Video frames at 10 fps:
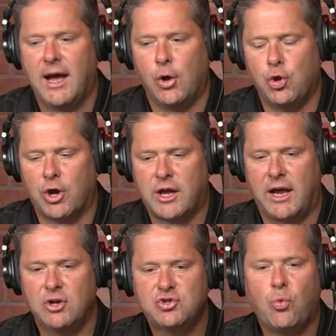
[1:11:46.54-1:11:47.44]
Look,
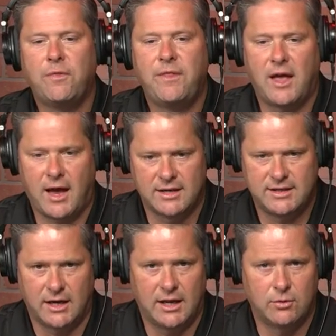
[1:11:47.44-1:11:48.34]
here's the one thing I can
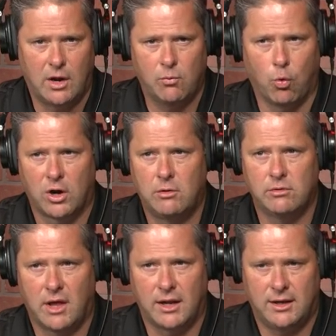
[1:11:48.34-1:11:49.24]
tell you in, in working with
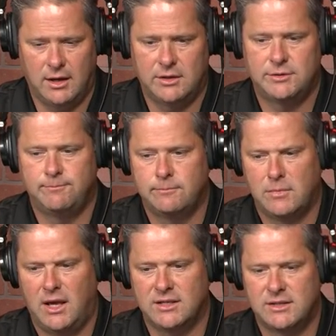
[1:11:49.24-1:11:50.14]
a lot of kids
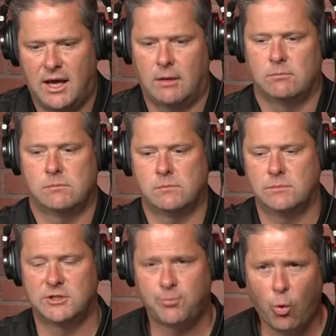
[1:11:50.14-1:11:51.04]
is that
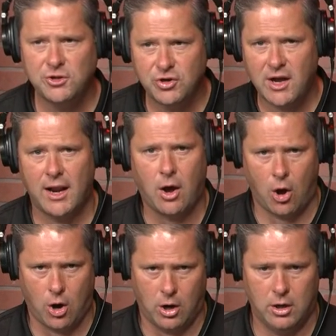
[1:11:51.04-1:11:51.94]
sports are kind of
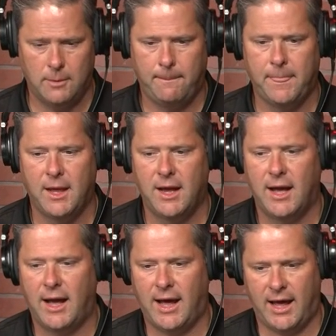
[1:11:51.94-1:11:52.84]
hard,
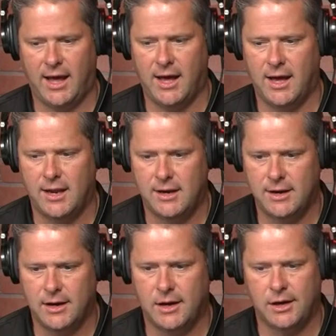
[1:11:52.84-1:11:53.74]
and
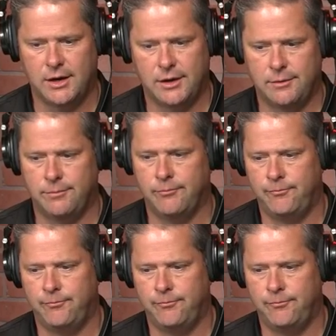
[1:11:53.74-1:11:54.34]
um,